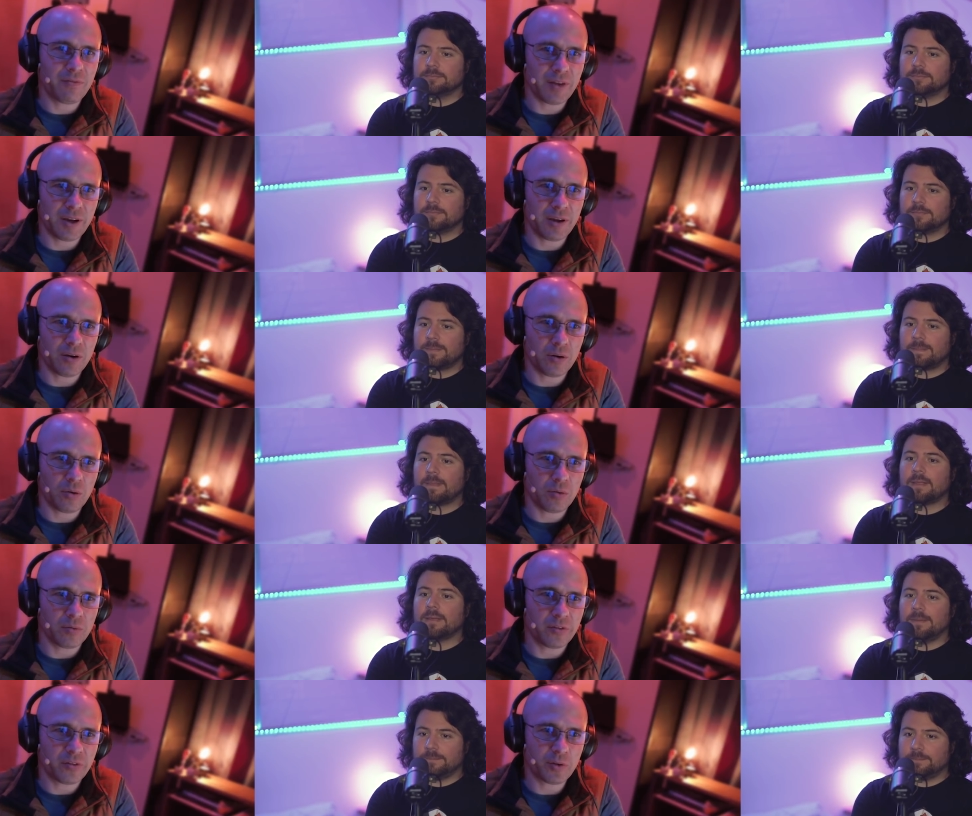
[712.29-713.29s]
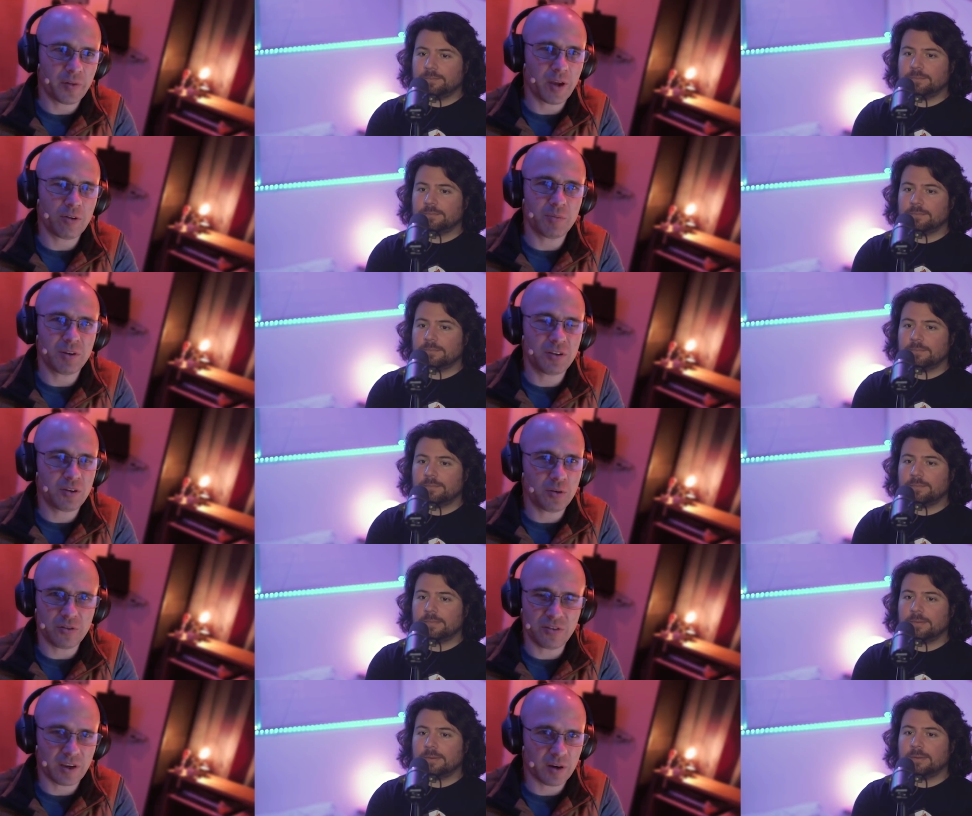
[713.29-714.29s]
Speaker 1: video. Yeah. So they would be too
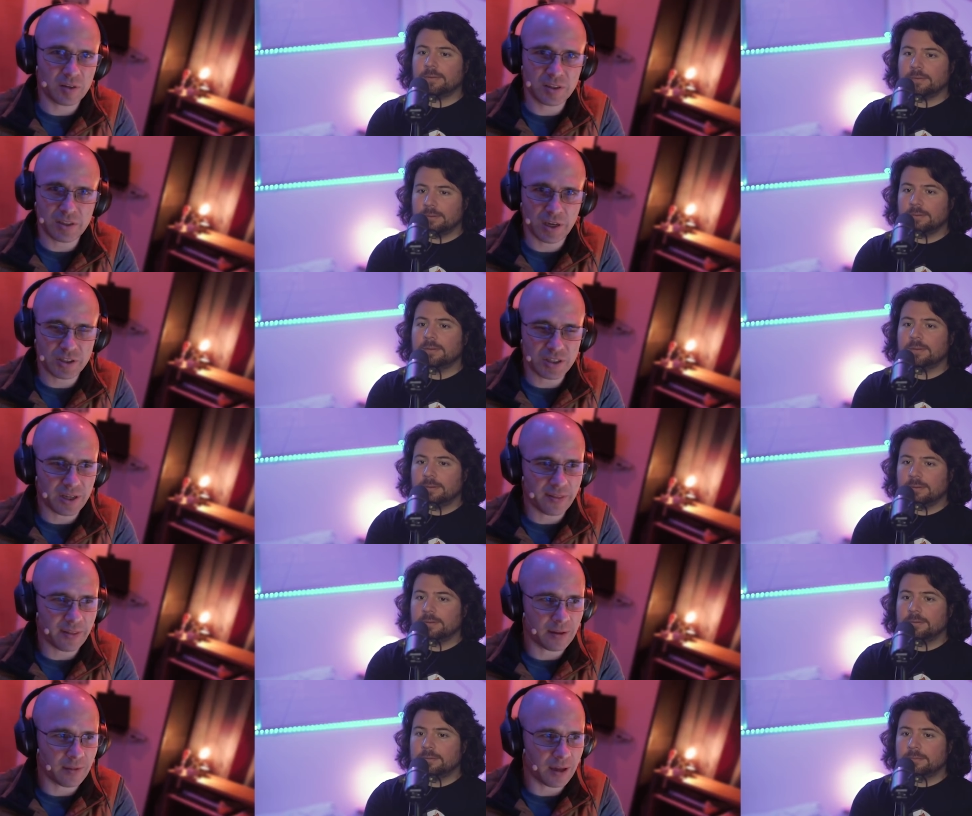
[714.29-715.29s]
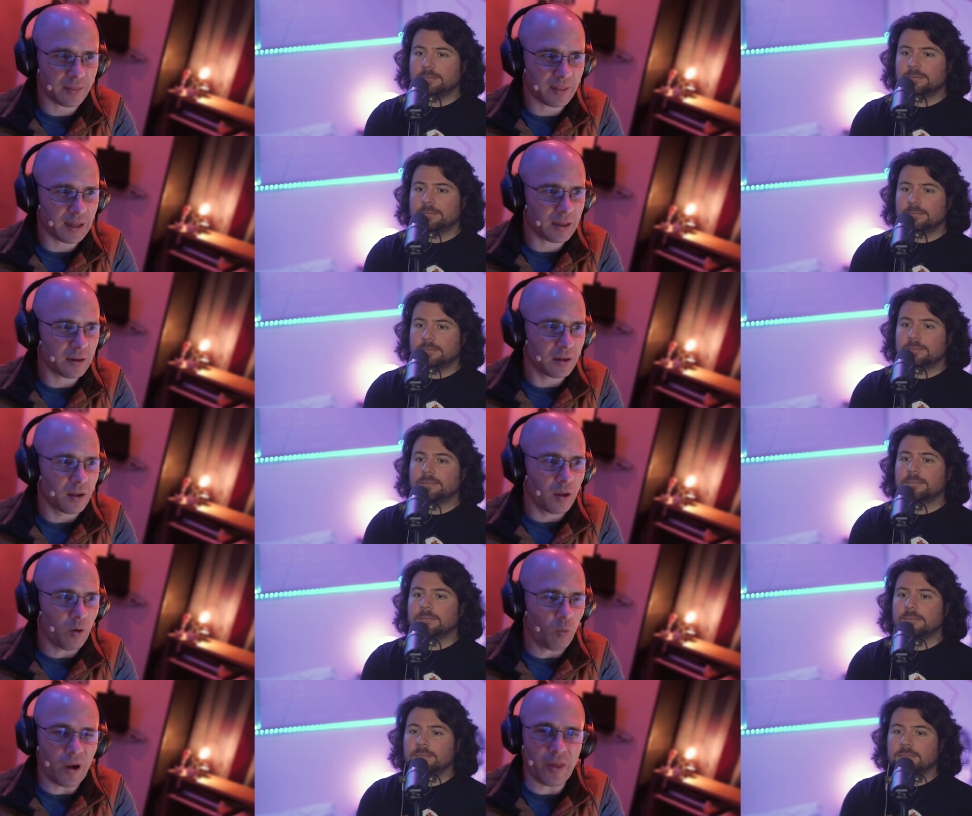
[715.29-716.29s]
scared to touch anything like that.
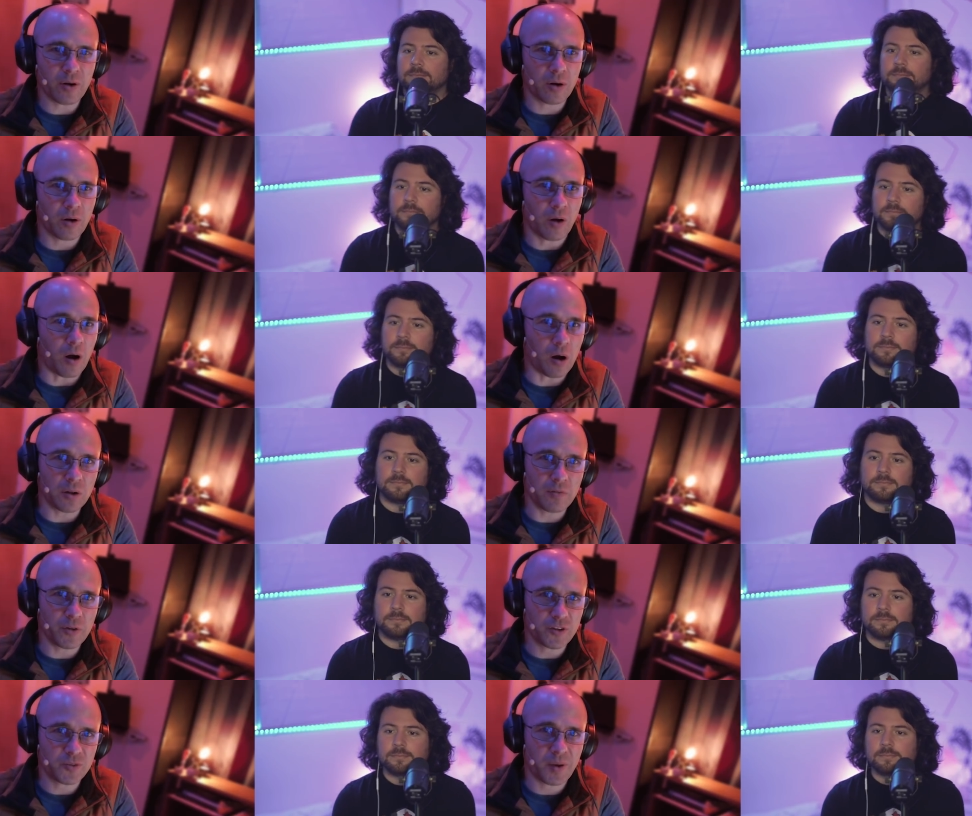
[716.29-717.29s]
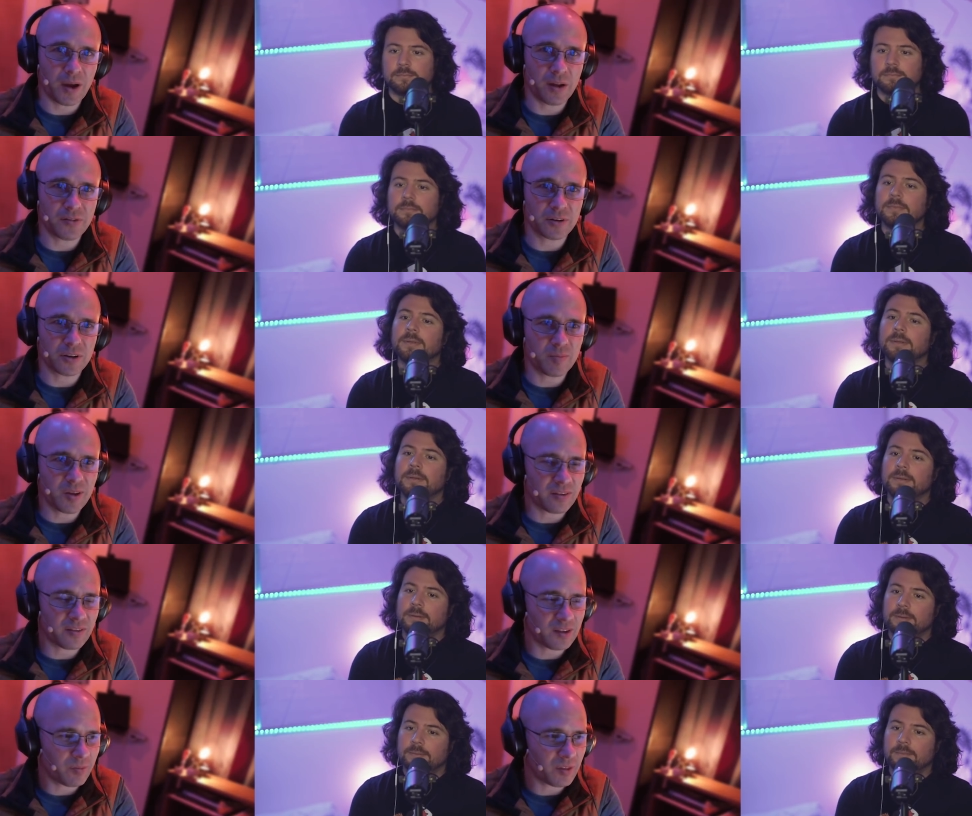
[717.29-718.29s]
Whether all of those pods are going to be the
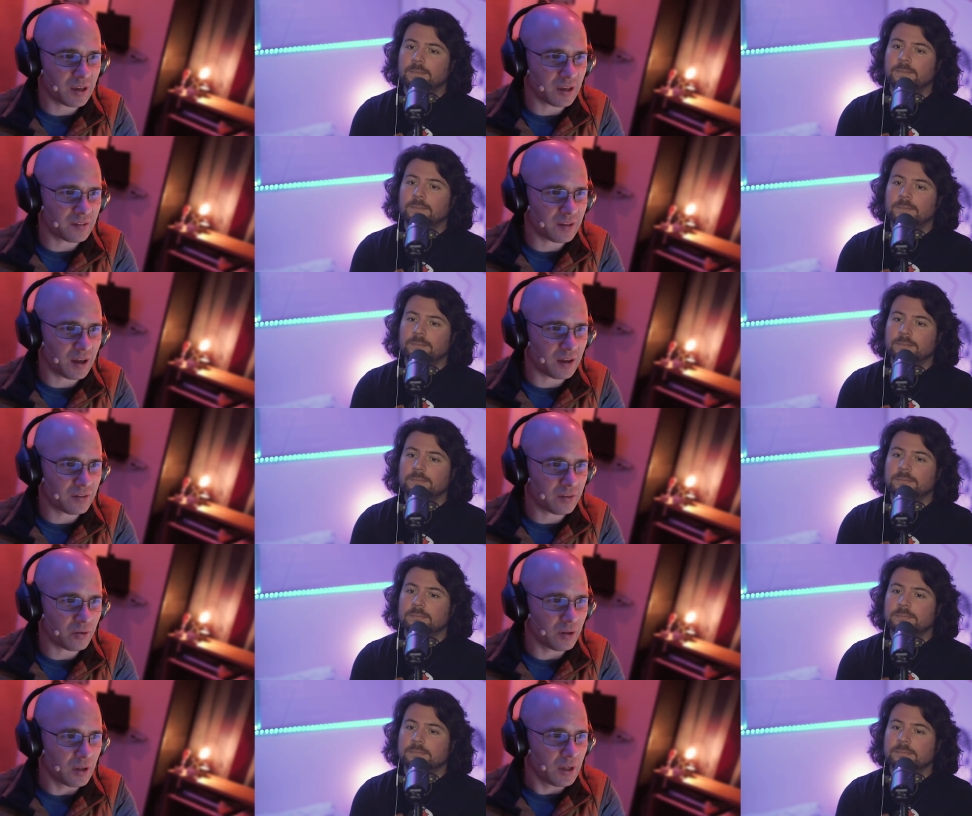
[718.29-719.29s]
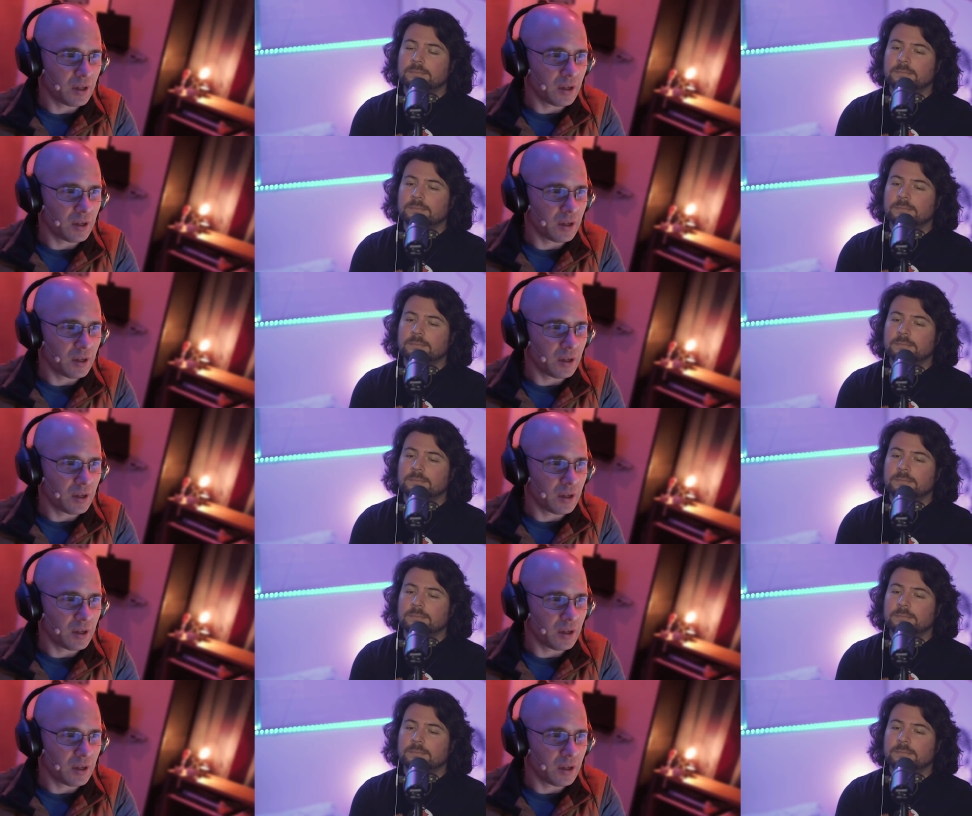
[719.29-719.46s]
same thing is not. So,